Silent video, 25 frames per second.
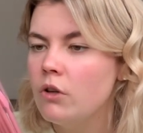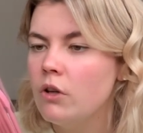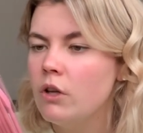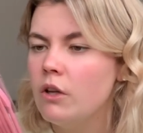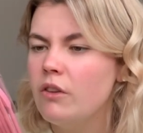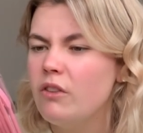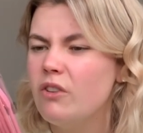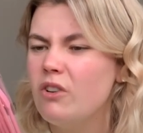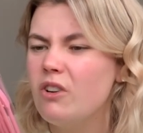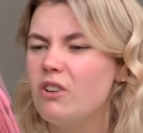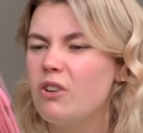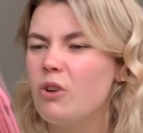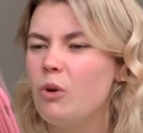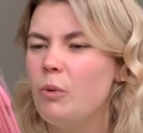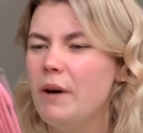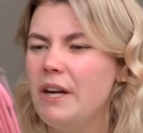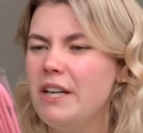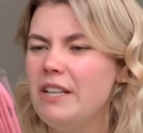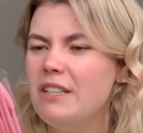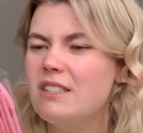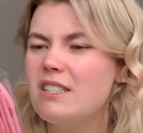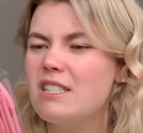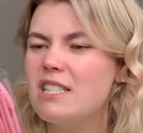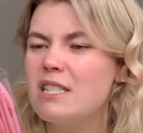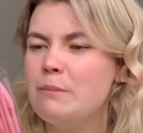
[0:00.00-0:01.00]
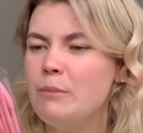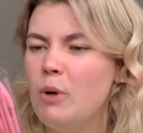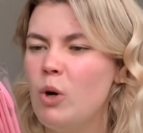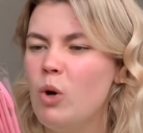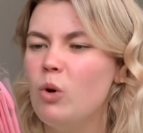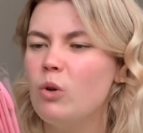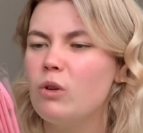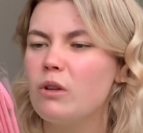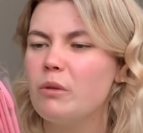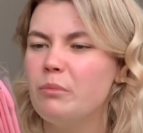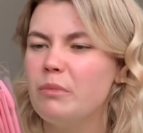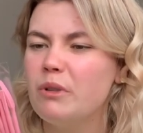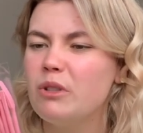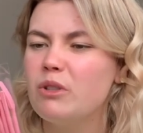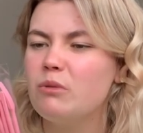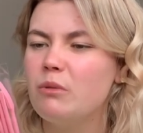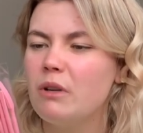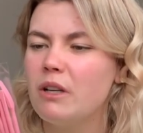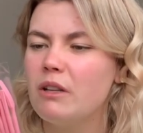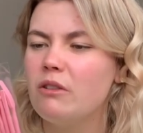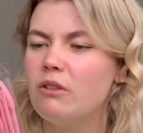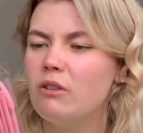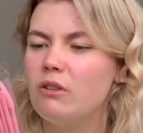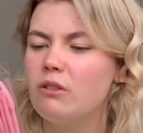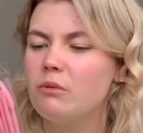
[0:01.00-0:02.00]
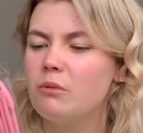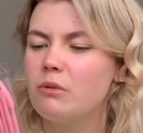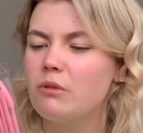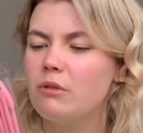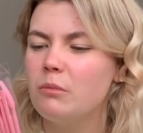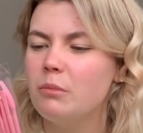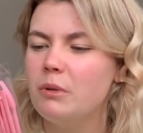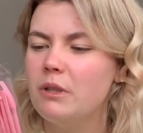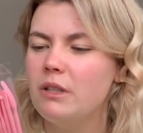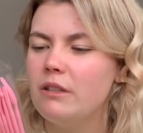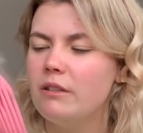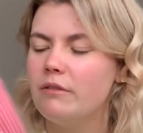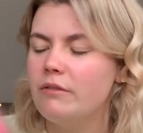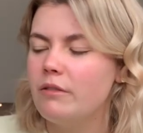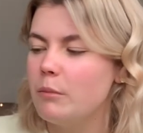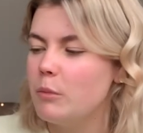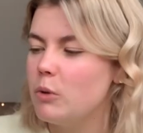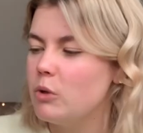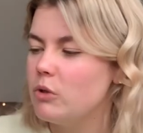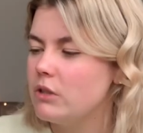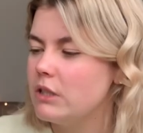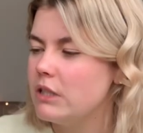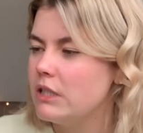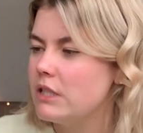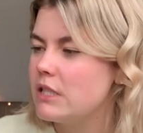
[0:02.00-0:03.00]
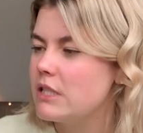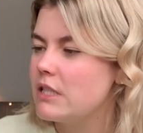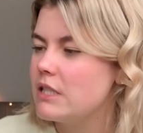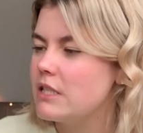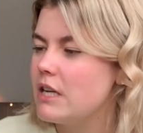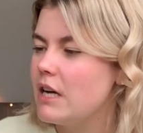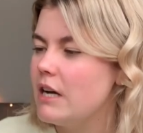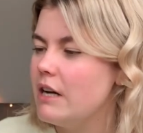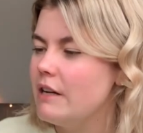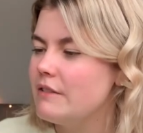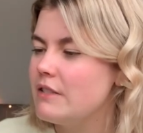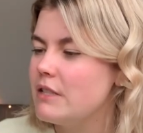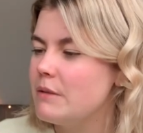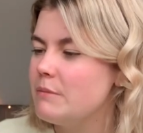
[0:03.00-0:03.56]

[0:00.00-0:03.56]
They're quite small compared to what I thought they were going to be, if I'm honest, because I have some